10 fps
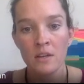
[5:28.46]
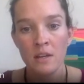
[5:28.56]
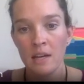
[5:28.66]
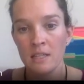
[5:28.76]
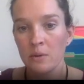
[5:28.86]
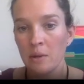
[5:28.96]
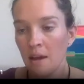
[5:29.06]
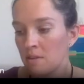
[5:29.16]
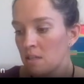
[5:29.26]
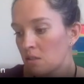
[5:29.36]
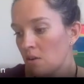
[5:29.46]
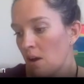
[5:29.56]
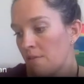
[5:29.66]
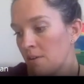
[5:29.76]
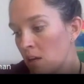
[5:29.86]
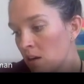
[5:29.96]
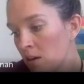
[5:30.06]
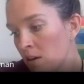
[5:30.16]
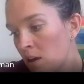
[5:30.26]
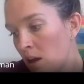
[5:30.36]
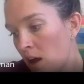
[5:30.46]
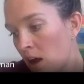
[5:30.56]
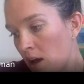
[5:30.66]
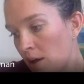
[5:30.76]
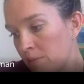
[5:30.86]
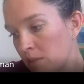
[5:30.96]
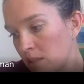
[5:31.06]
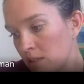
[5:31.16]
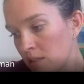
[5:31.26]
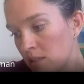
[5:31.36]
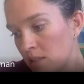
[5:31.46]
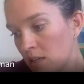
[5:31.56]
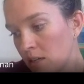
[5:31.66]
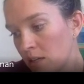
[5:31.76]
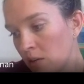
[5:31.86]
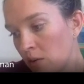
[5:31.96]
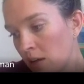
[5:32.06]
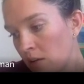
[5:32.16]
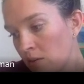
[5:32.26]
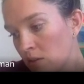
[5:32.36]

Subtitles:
Okay, so we have this graph here. This is subtly going out.